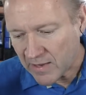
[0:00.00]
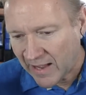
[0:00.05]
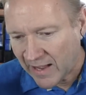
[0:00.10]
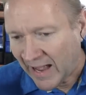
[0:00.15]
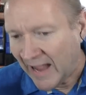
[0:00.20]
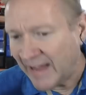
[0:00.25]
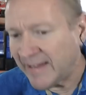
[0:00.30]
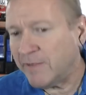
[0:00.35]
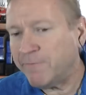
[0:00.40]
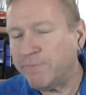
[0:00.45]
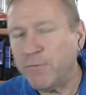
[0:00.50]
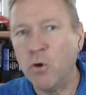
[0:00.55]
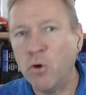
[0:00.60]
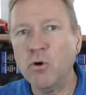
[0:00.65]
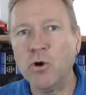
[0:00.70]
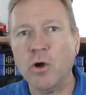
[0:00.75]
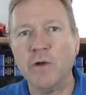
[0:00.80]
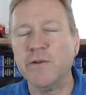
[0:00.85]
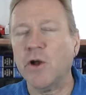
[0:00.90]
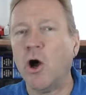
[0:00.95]
I get phone
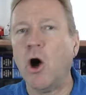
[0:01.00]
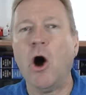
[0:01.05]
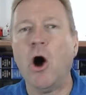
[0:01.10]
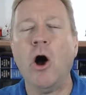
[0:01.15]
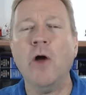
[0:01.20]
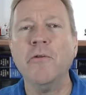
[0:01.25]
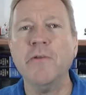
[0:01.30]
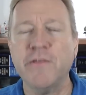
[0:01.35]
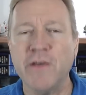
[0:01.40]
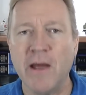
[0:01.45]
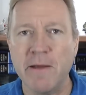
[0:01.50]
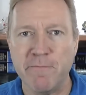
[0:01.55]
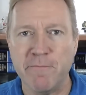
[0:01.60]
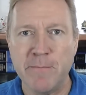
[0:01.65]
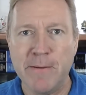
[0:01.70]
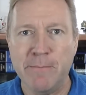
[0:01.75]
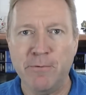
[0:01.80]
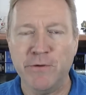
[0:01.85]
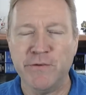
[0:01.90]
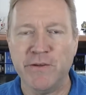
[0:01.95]
calls all the time from
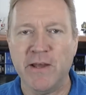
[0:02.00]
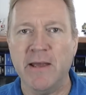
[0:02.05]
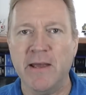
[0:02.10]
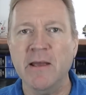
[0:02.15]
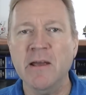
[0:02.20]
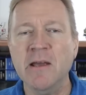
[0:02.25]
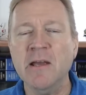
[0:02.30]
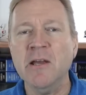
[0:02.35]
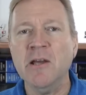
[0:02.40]
people who say,